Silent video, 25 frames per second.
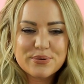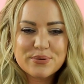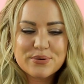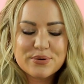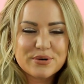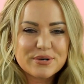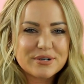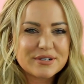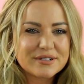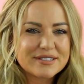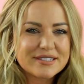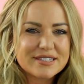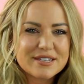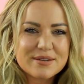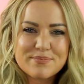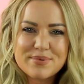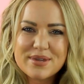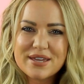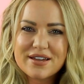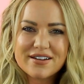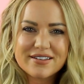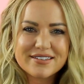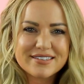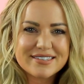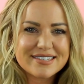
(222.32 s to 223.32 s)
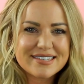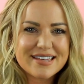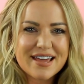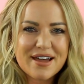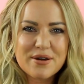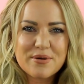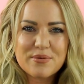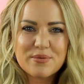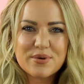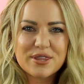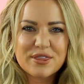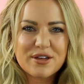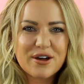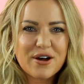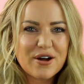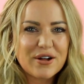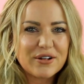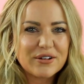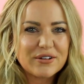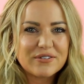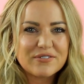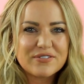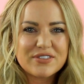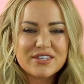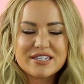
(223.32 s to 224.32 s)
cool to be on set with
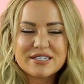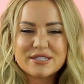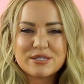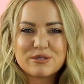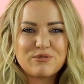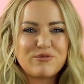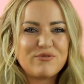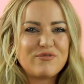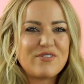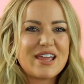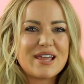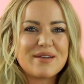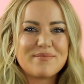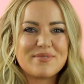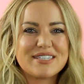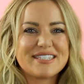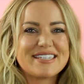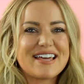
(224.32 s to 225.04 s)
all of these famous